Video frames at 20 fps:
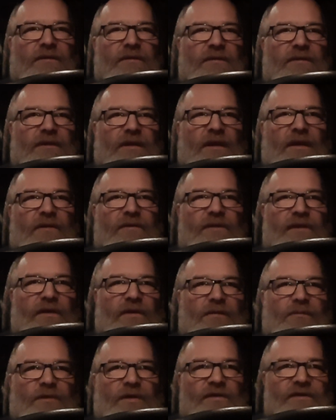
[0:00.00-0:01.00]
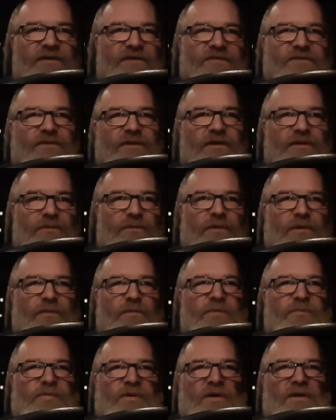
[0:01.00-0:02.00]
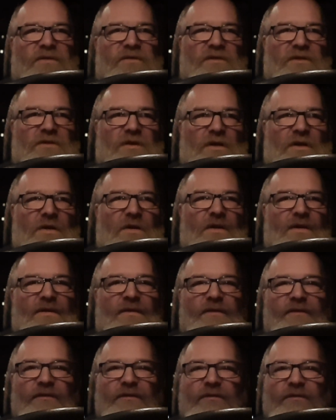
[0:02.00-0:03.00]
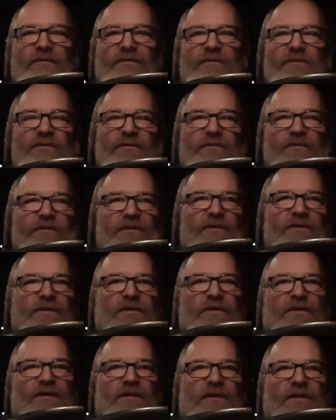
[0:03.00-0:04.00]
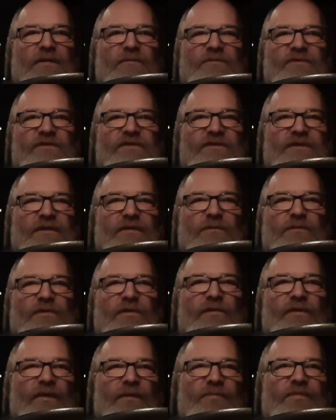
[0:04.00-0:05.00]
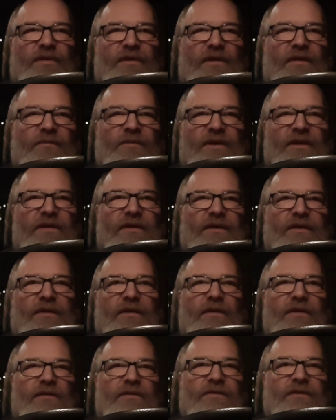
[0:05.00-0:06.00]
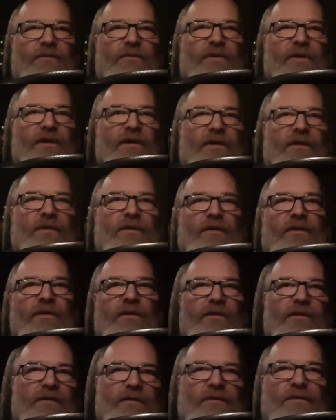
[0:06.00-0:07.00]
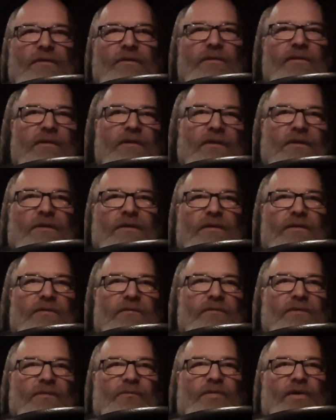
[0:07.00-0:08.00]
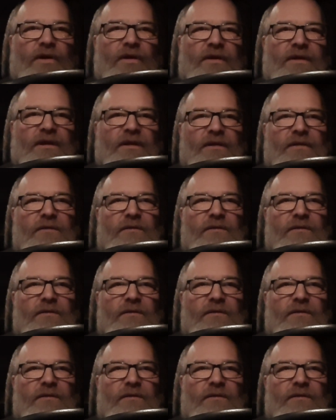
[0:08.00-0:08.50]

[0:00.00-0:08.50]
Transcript: Yeah, now I'm on the street where we parked the car, and I'm just going to move up a little bit here to where we park it.